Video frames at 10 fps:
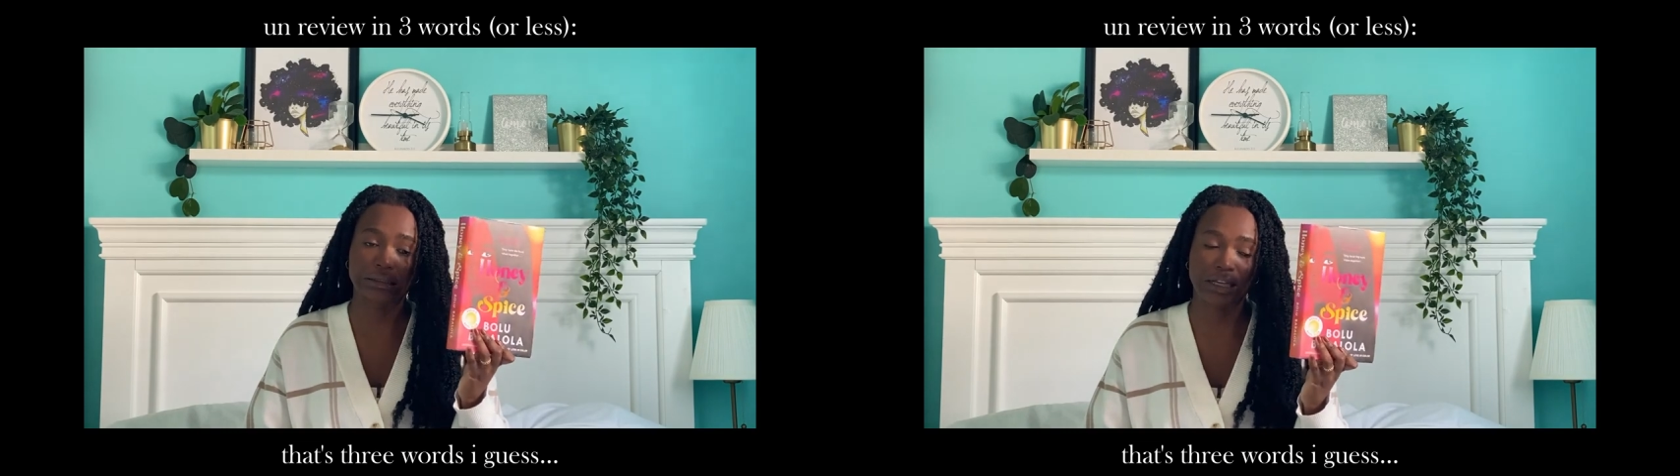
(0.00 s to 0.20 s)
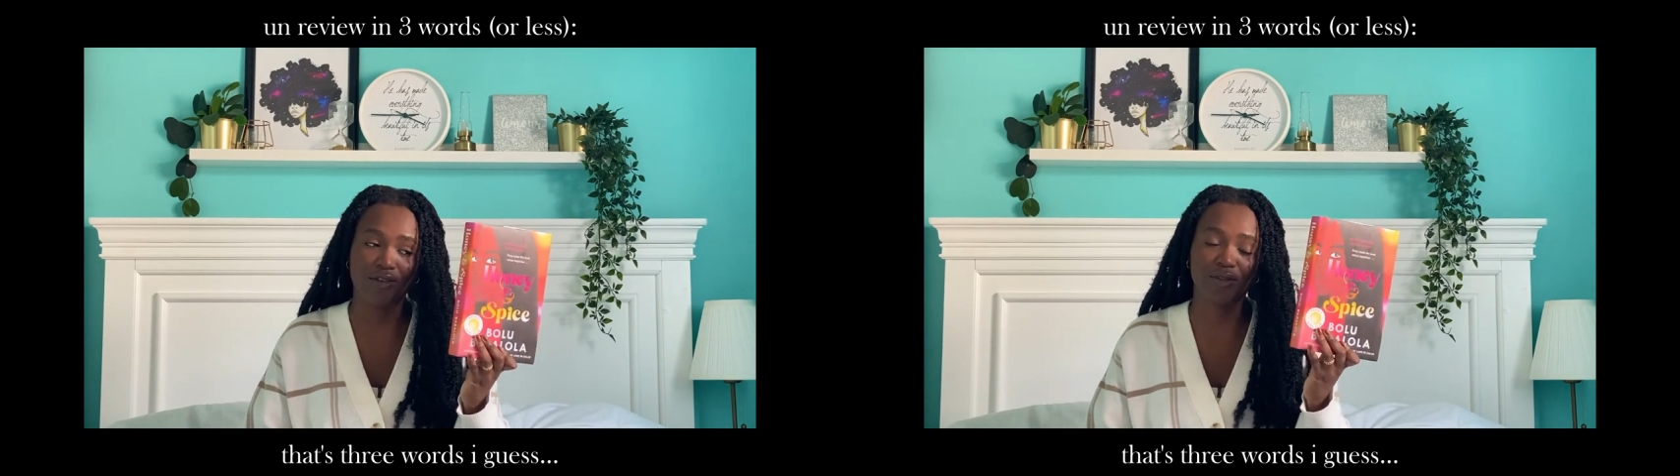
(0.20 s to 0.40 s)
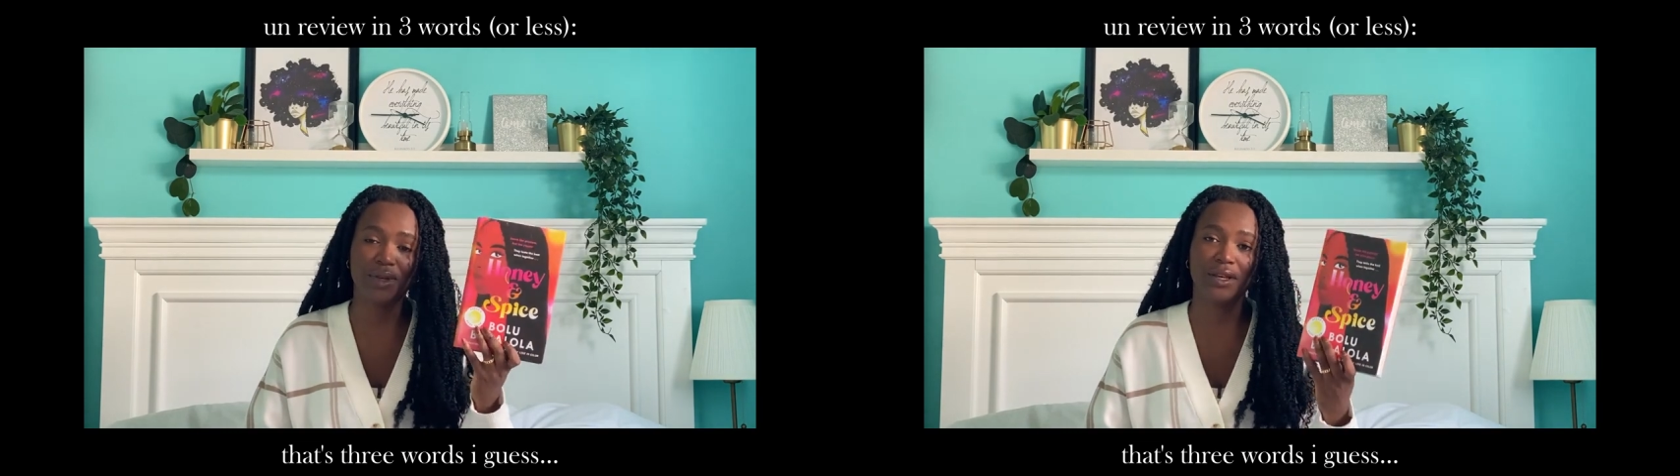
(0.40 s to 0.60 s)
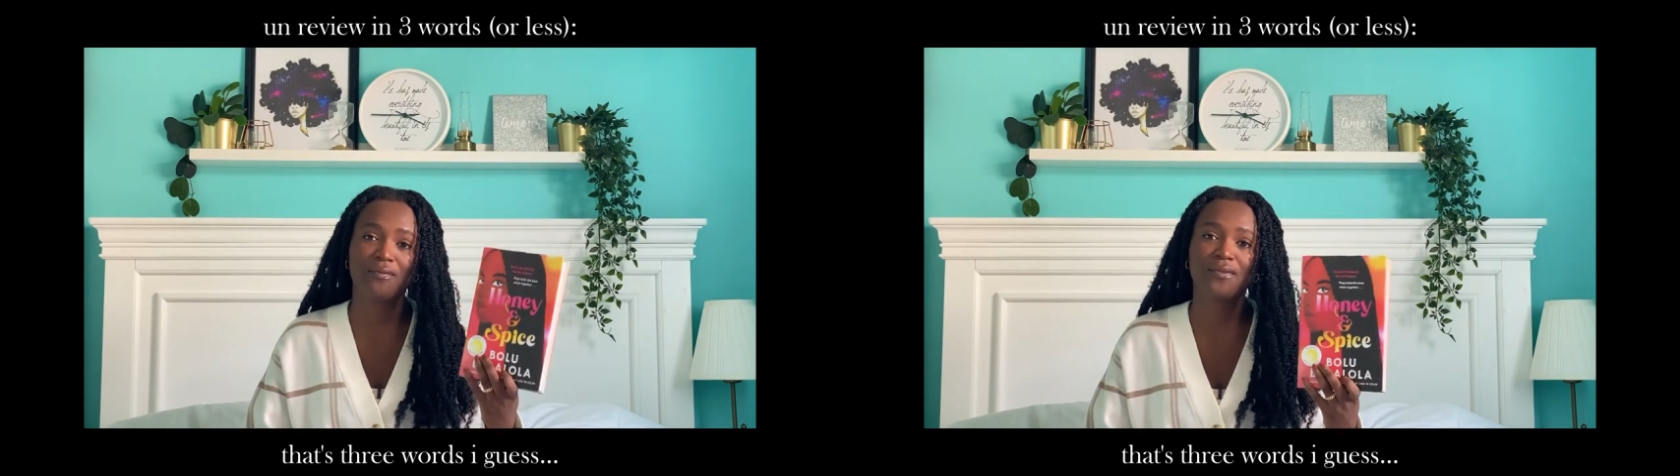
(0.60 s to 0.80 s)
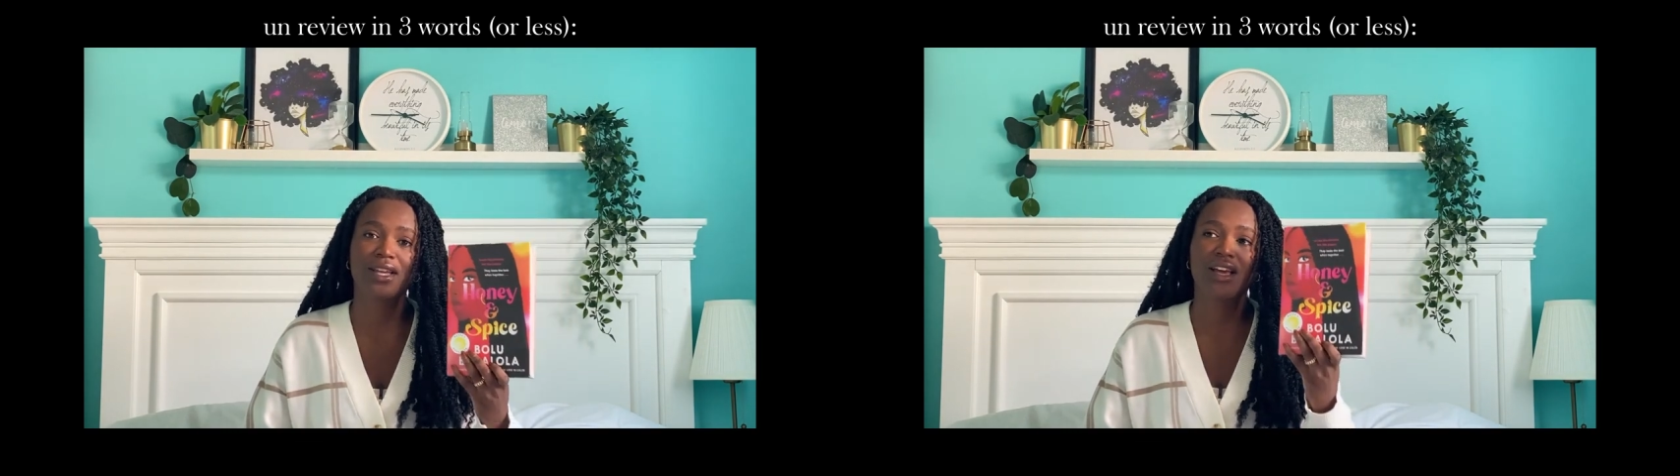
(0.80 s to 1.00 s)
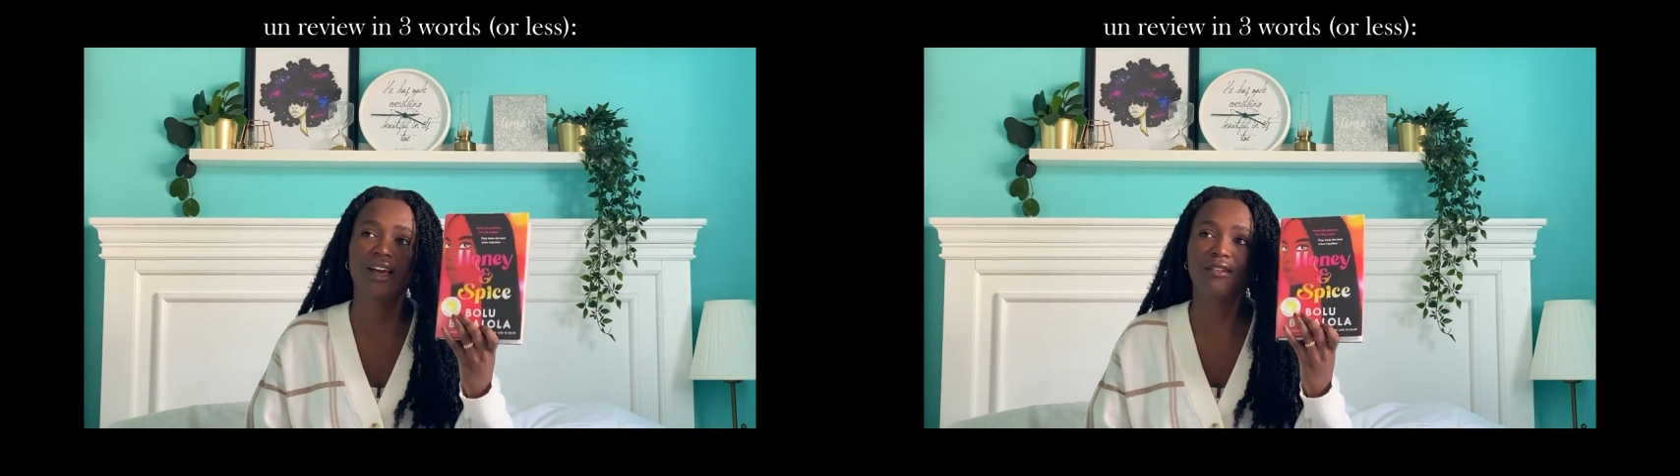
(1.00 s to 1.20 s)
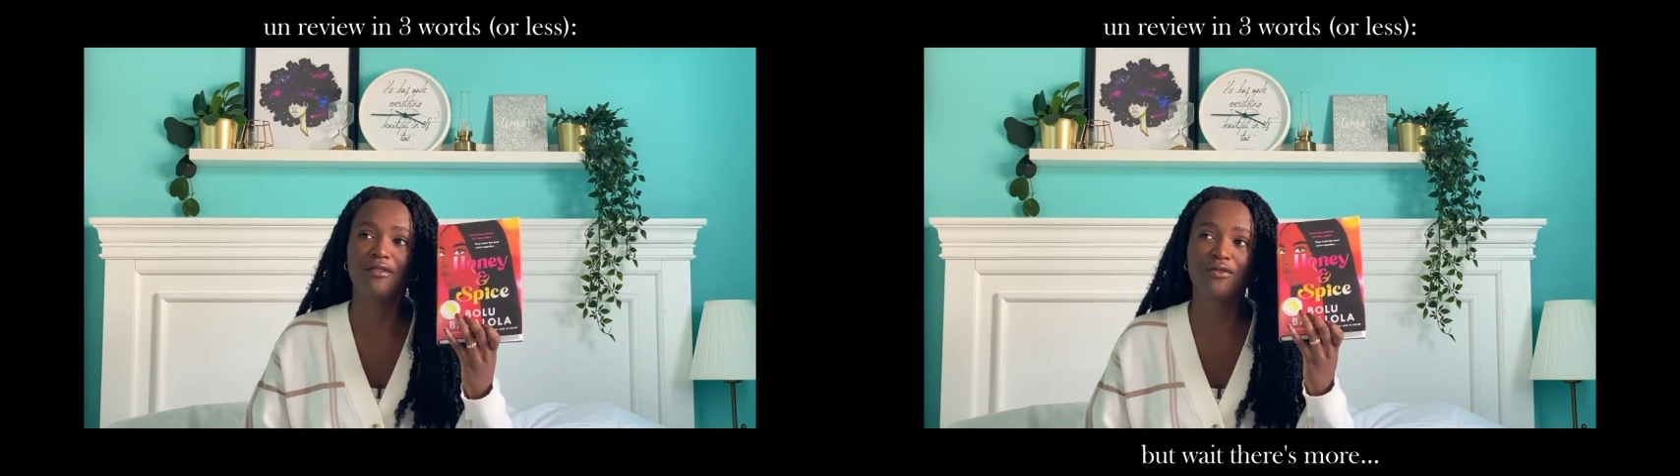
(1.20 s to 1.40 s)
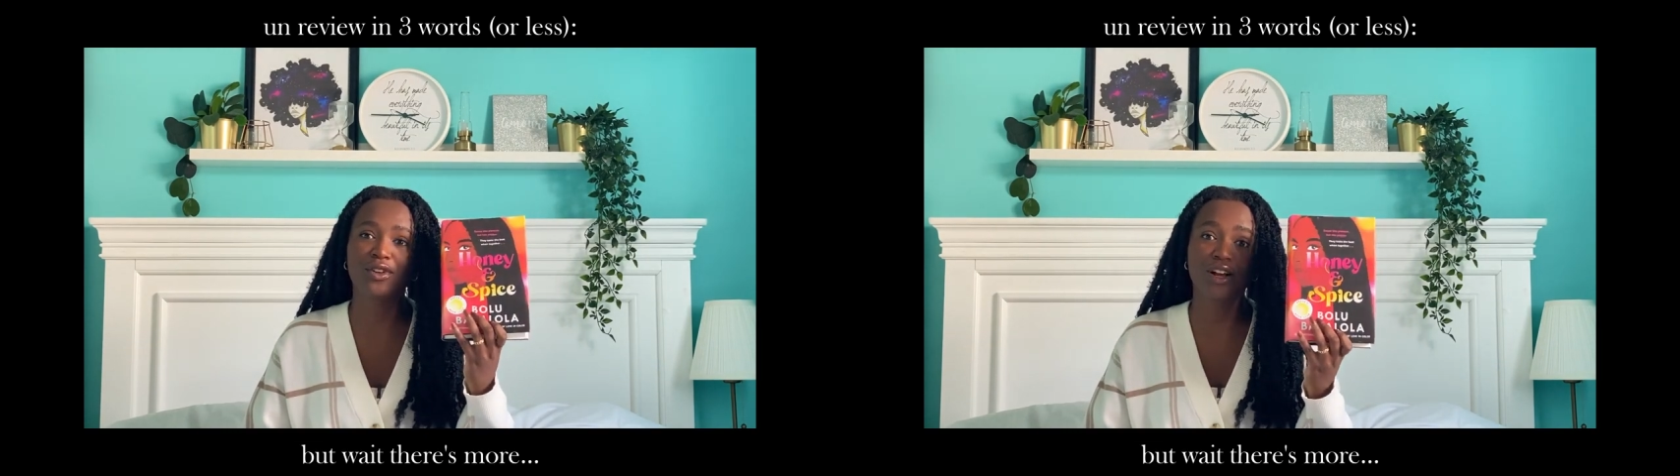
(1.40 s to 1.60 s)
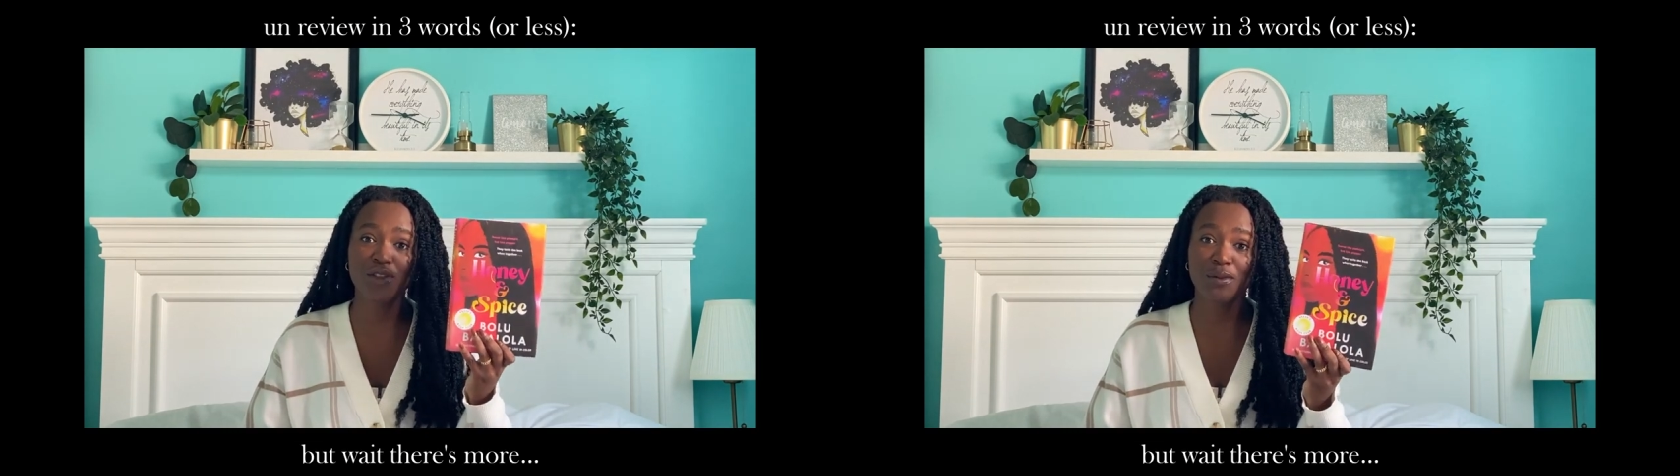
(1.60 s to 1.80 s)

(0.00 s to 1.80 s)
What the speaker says: not for me. For other